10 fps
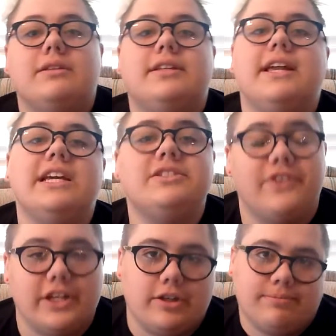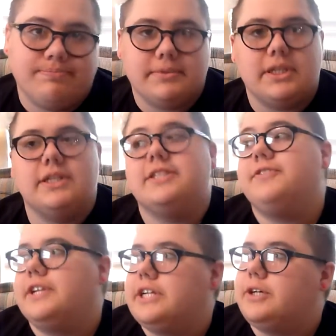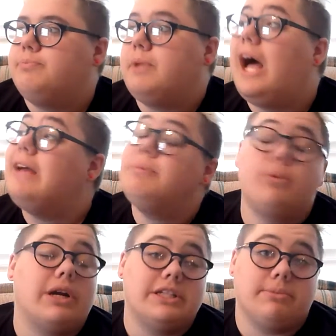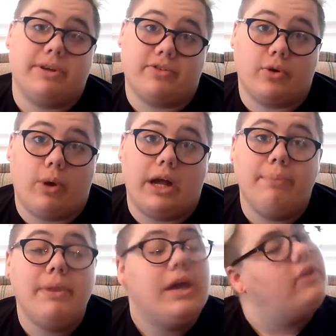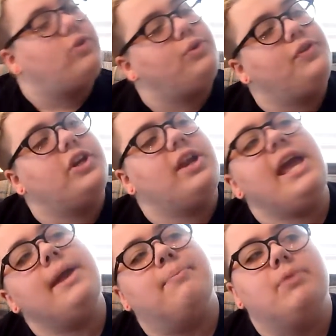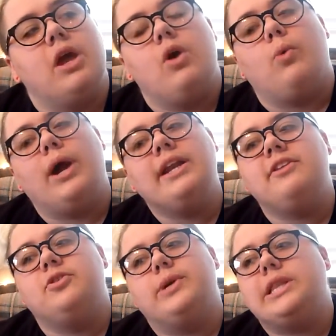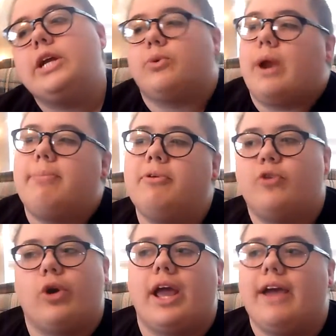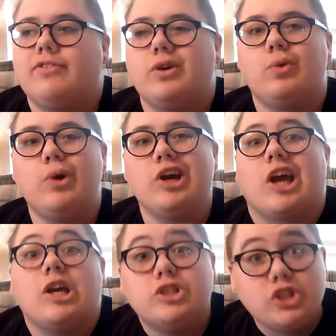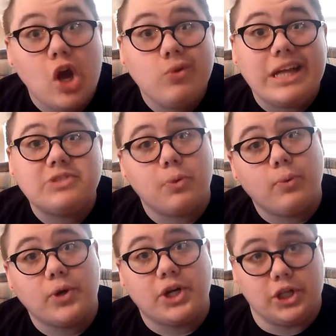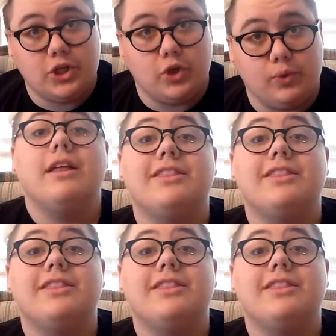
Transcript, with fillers: Today's video is a video I've been wanting to make for a while, so I figured, hey, why not do it like right before I have to go to work? So that's what we're gonna do.